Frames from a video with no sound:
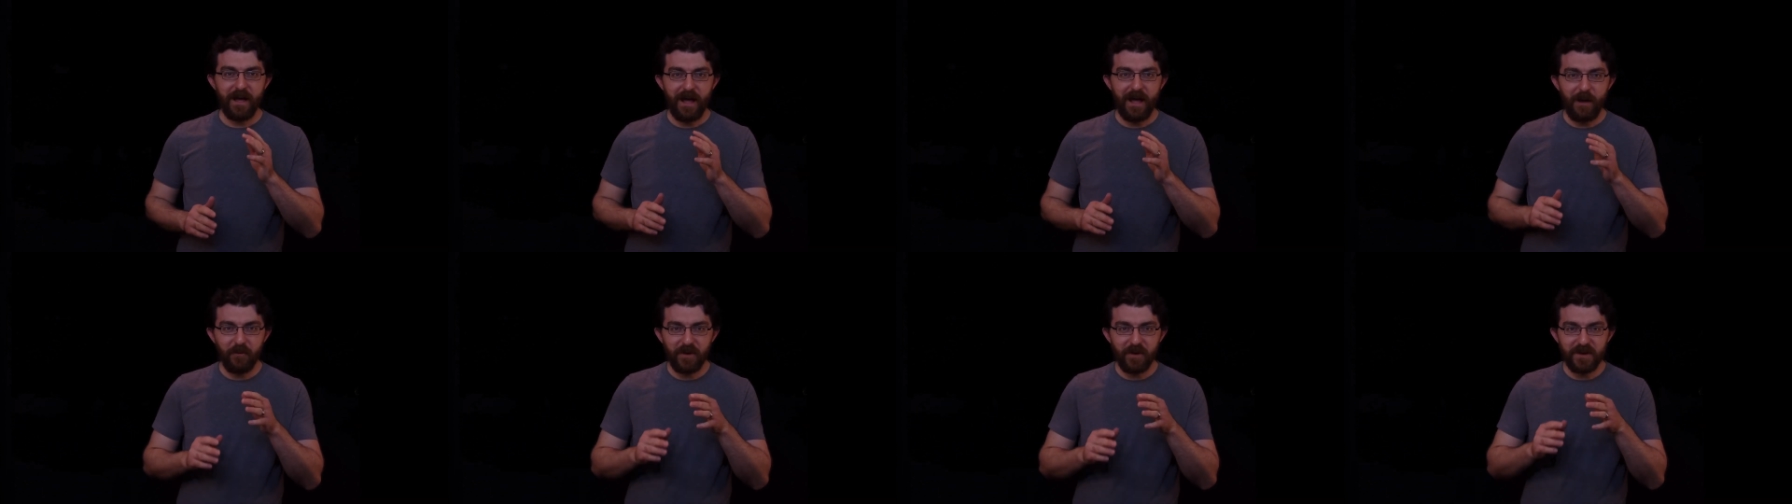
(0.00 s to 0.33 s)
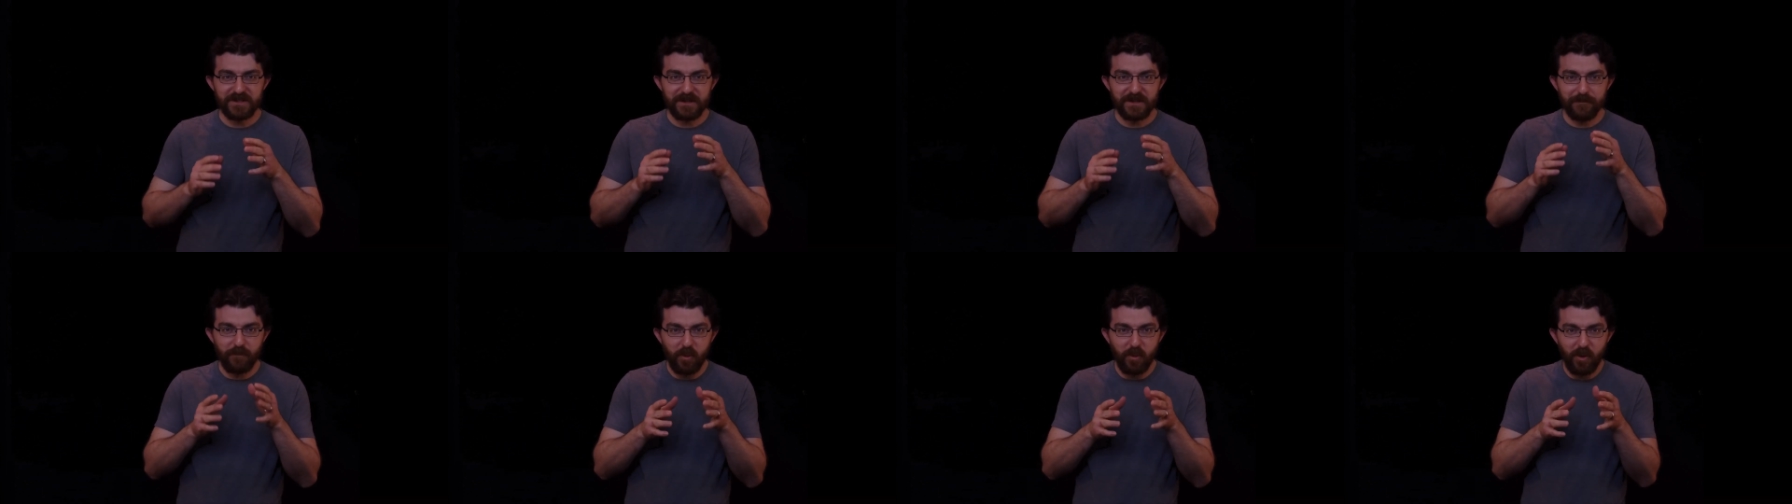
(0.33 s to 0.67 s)
I want to
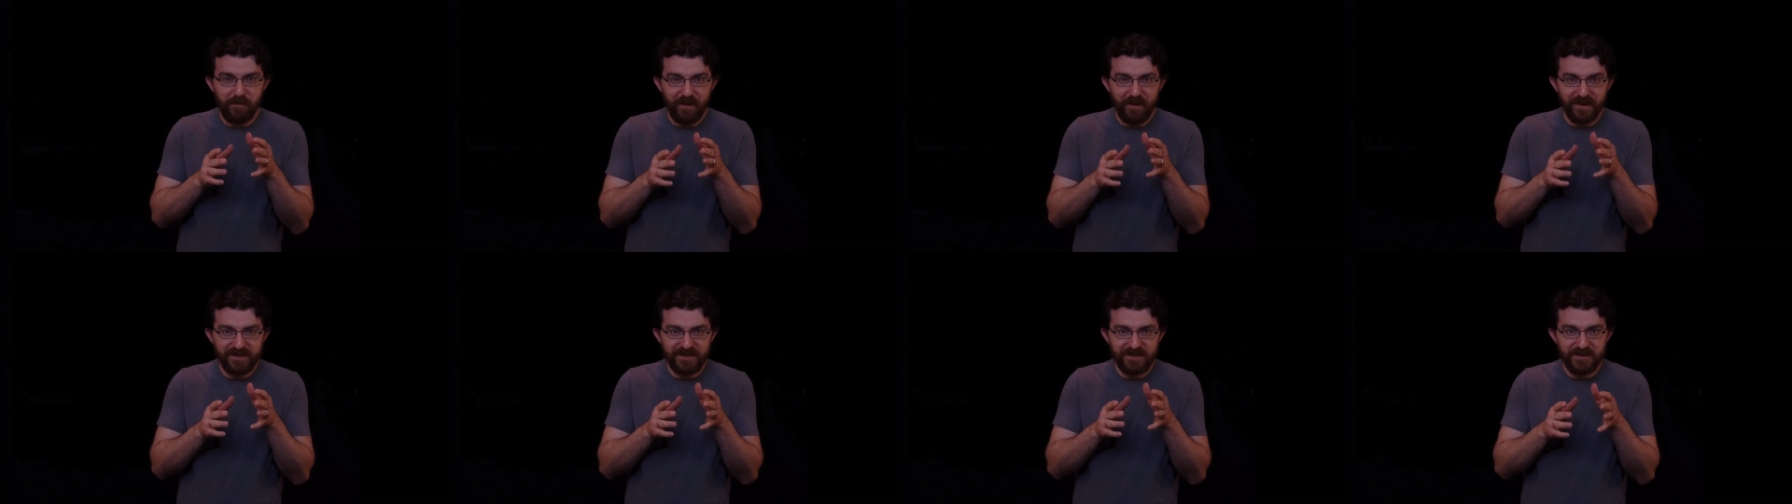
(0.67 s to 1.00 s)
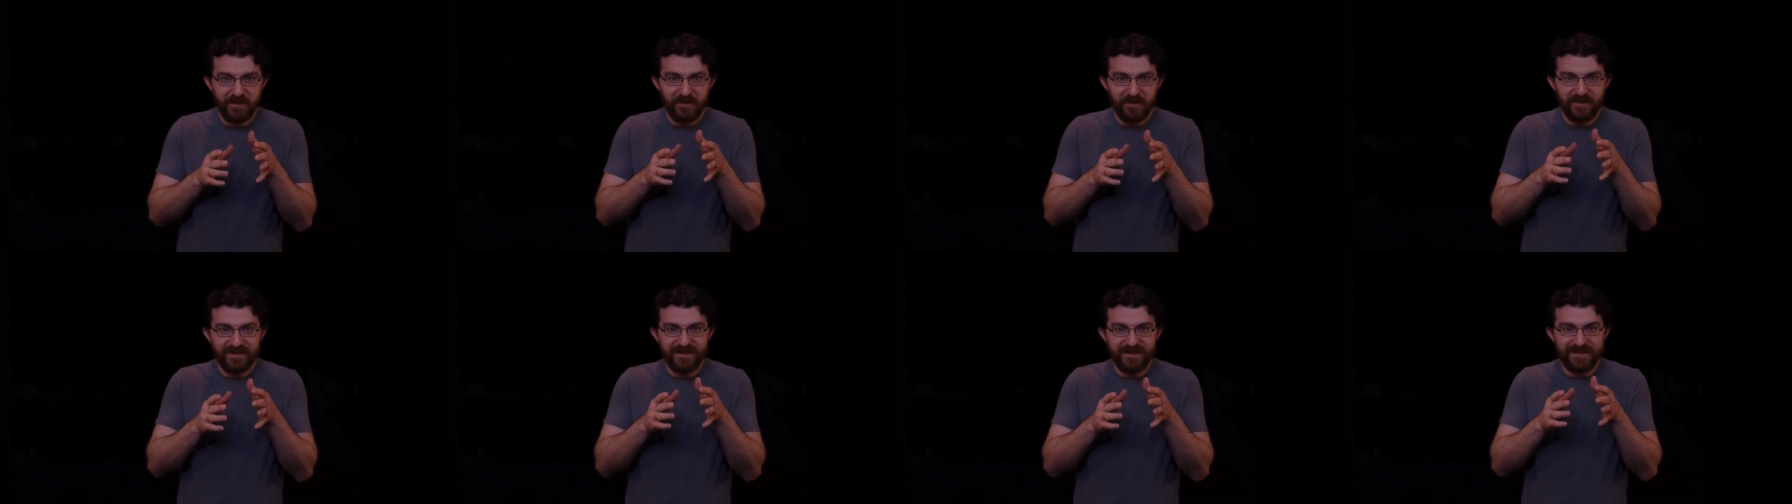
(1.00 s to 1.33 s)
support my
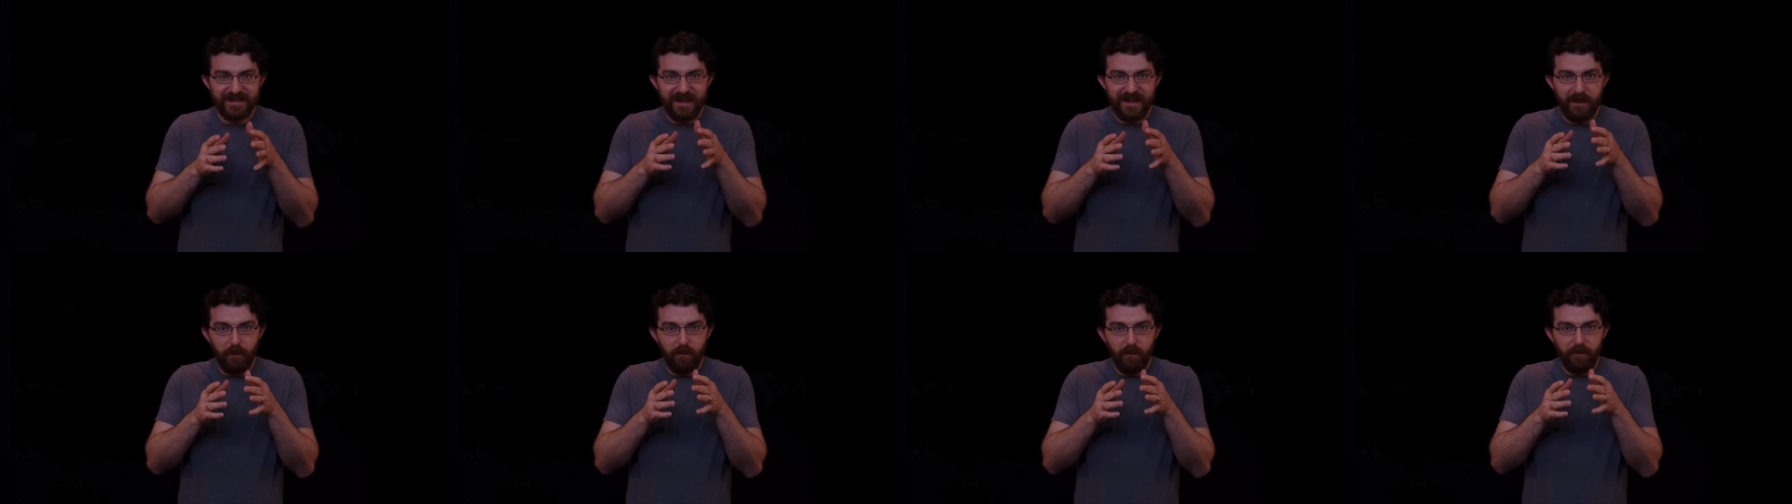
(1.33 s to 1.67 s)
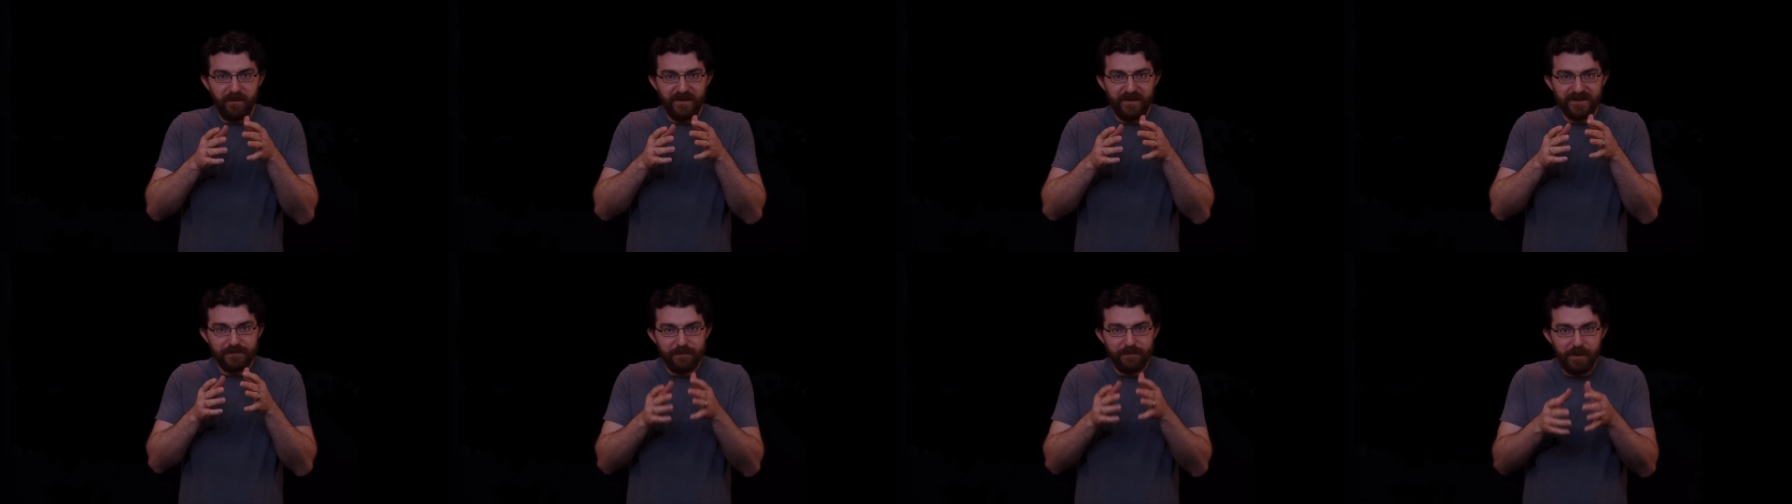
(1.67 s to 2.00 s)
students'
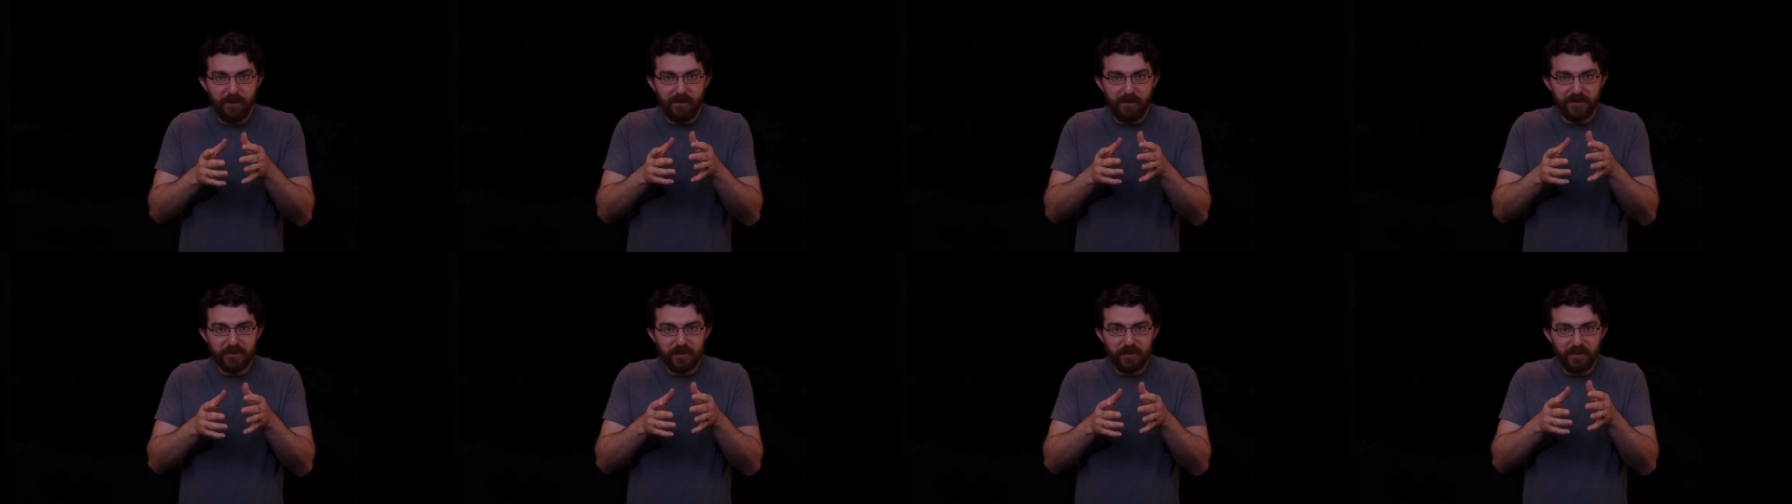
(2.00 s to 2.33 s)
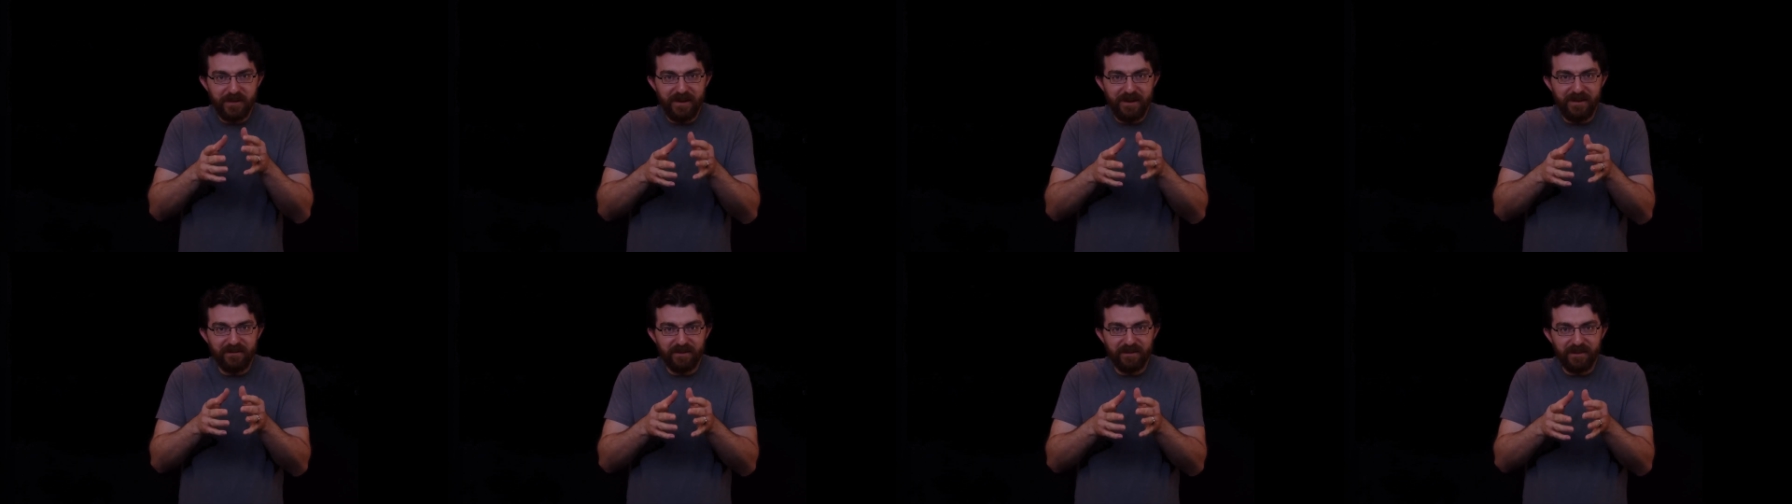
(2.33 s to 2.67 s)
healthy spiritual
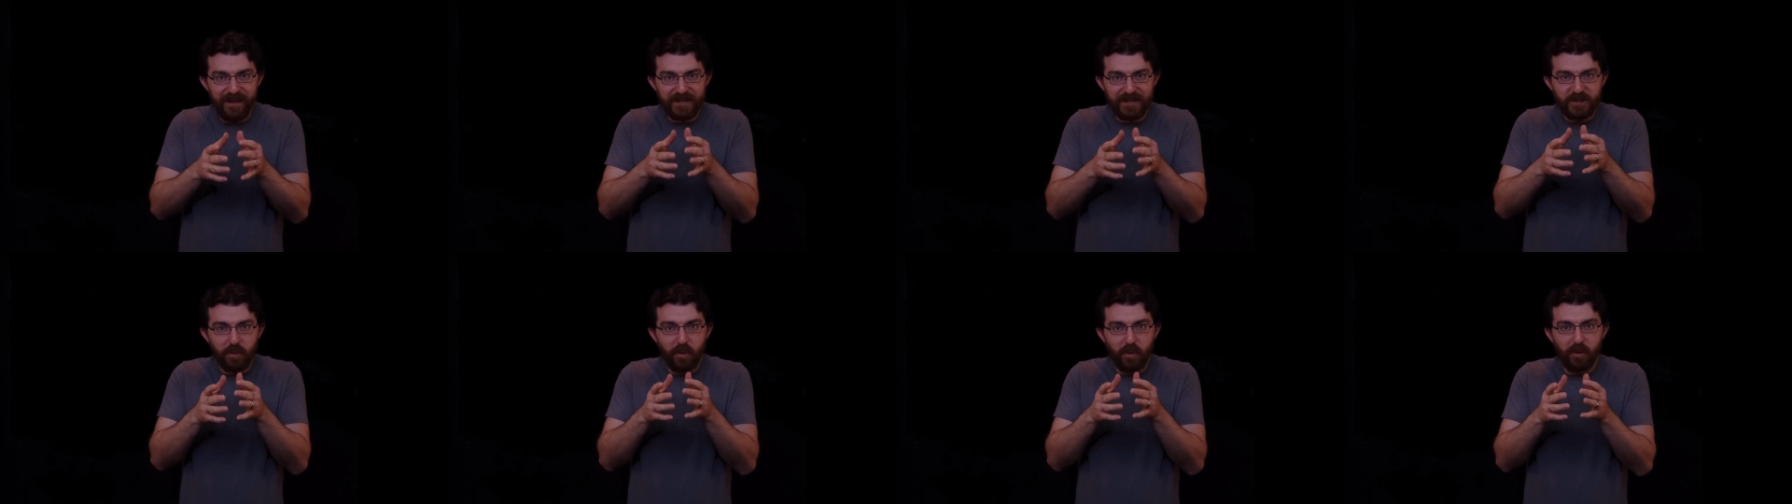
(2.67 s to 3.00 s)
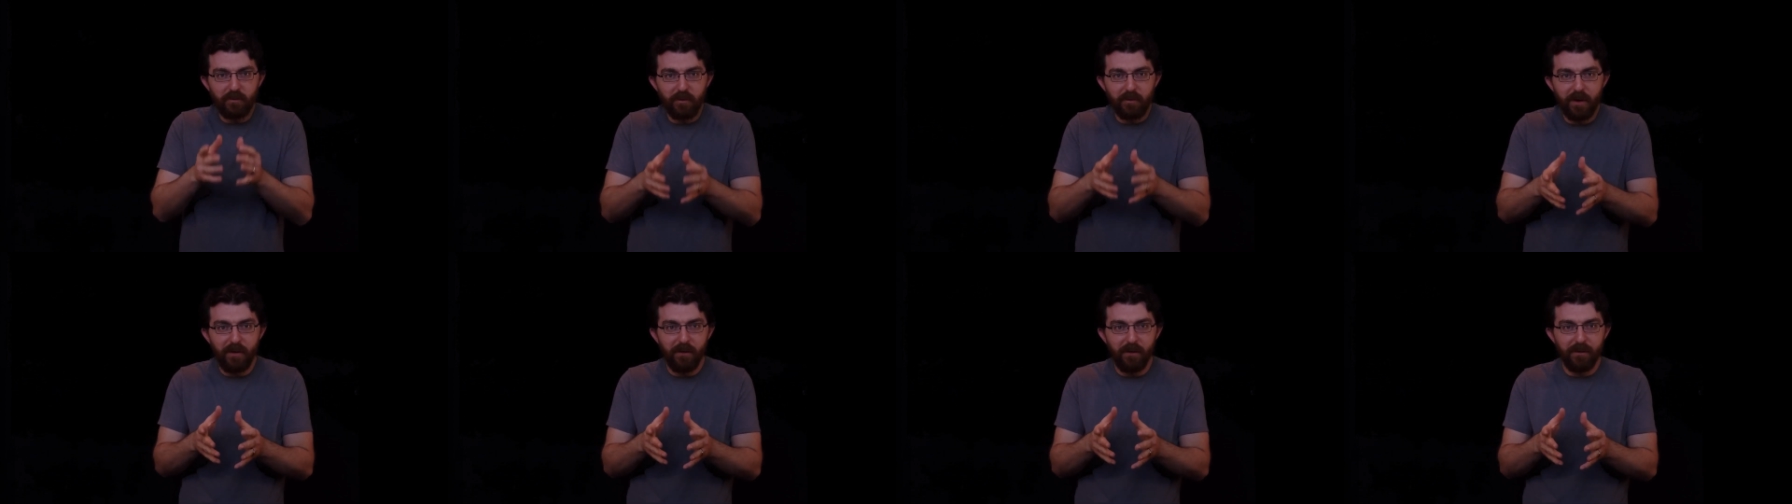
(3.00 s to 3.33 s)
and intellectual
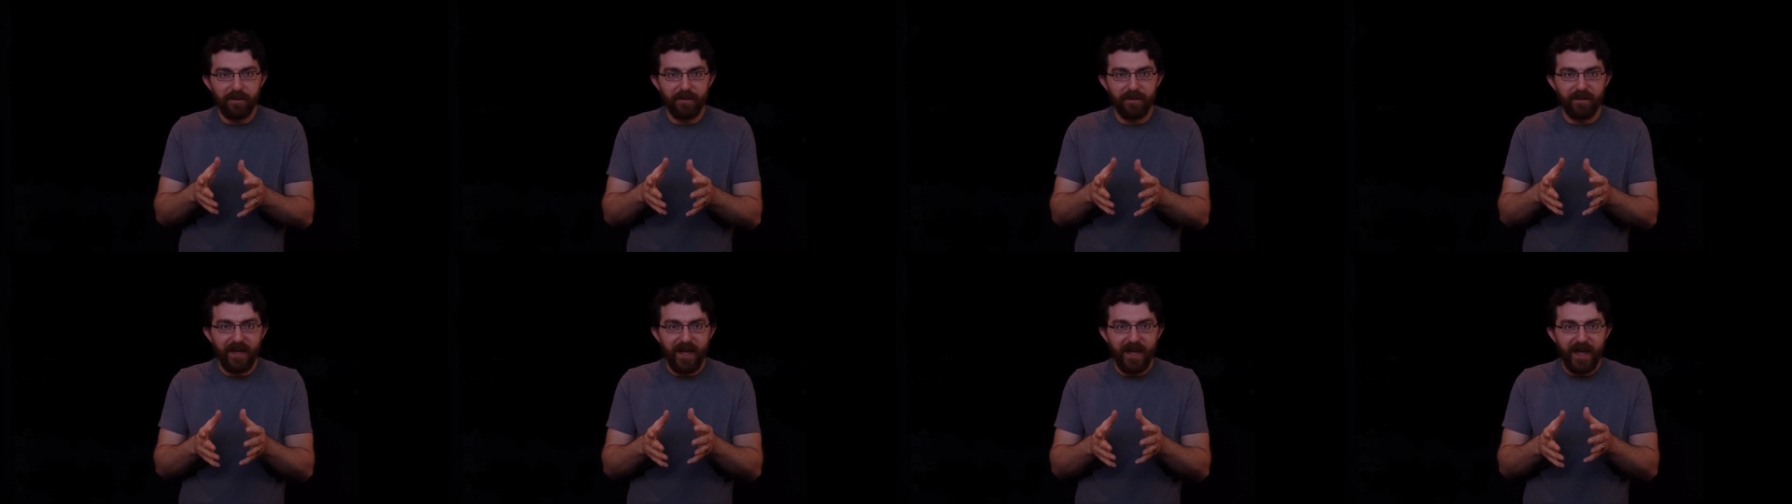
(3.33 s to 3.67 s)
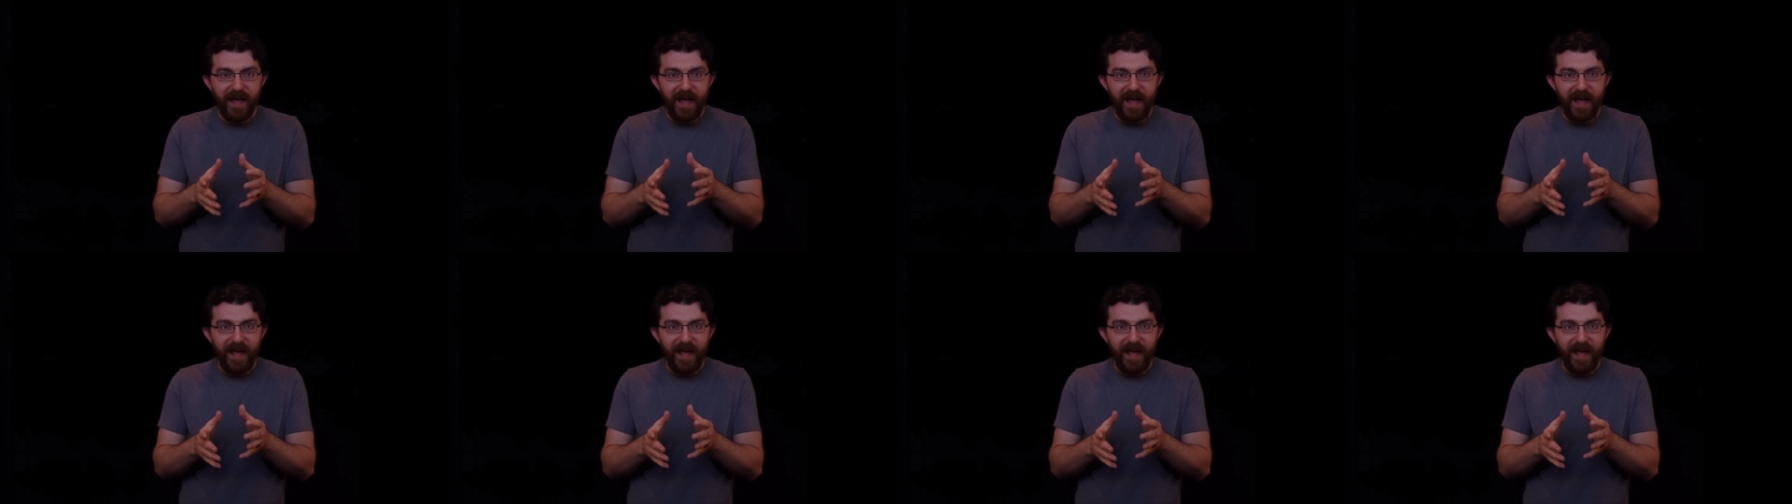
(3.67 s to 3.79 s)
growth,